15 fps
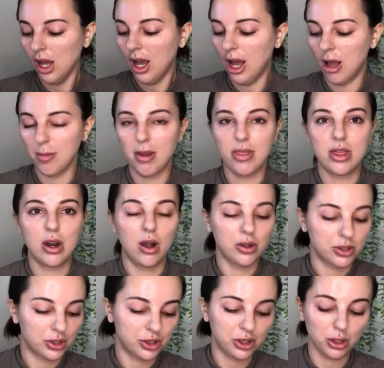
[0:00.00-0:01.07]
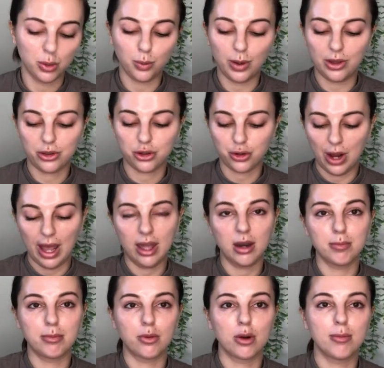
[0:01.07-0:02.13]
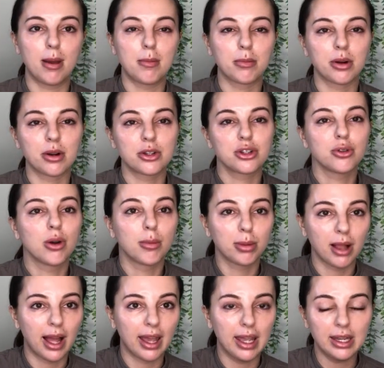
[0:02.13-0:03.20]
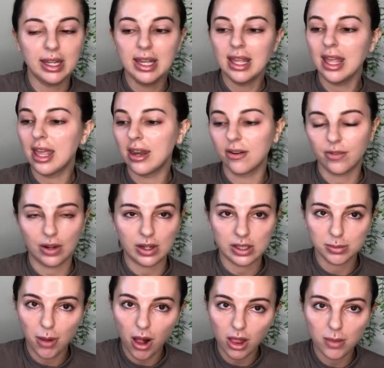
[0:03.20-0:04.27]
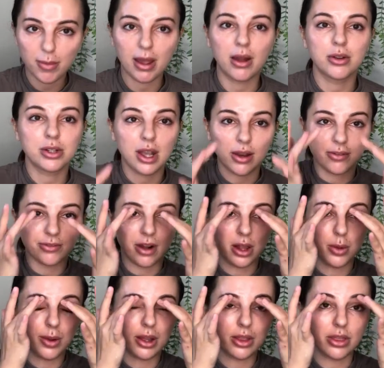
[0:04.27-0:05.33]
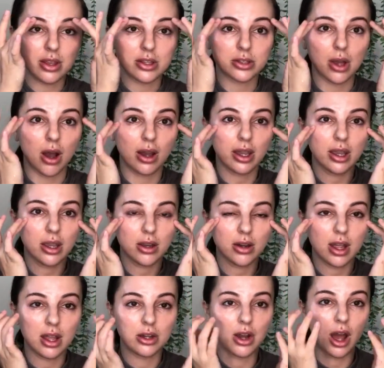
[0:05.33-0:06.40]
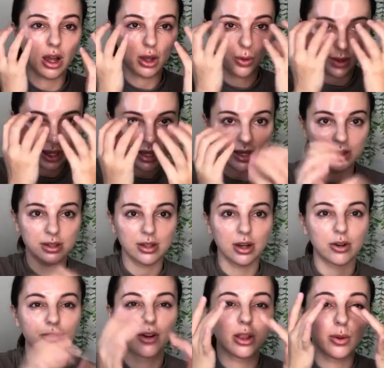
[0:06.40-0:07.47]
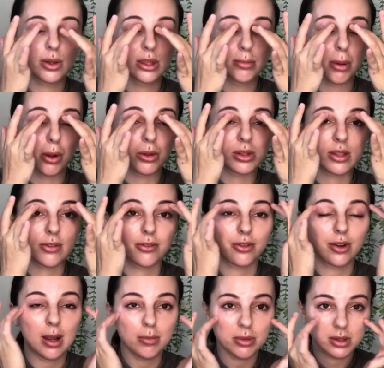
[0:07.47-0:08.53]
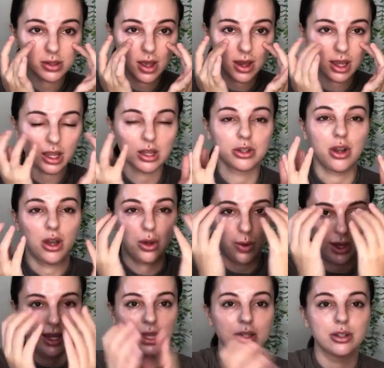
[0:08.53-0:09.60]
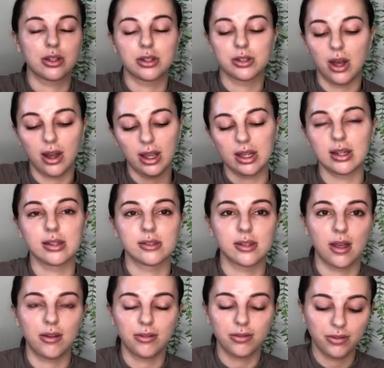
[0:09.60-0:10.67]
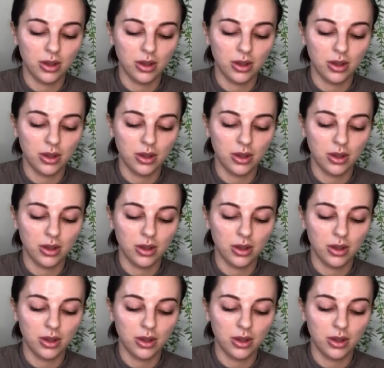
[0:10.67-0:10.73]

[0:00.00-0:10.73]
um, and then also too with Tret, remember to apply it in a very small amount and following the socket and not going into, or following the bones that frame the socket and not going into the socket itself.